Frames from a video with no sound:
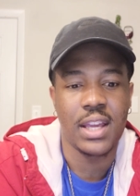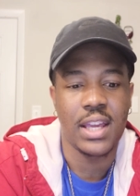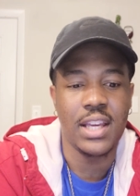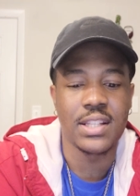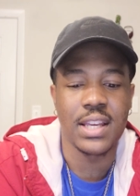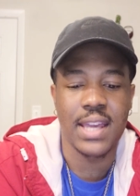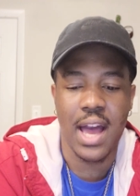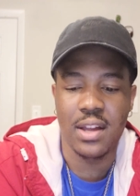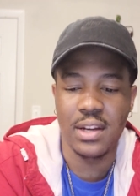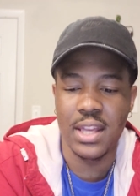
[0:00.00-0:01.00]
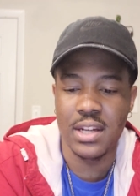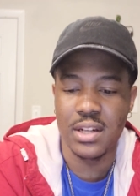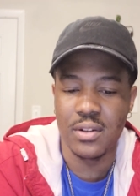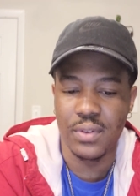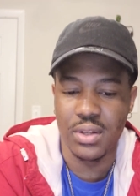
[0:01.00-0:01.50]
He's a calculated
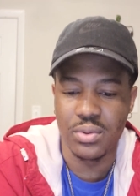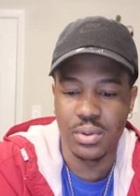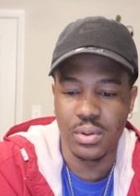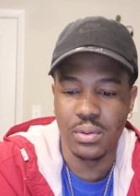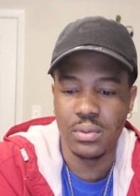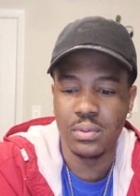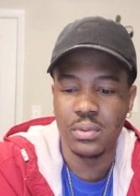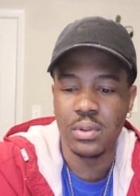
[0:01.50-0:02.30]
individual.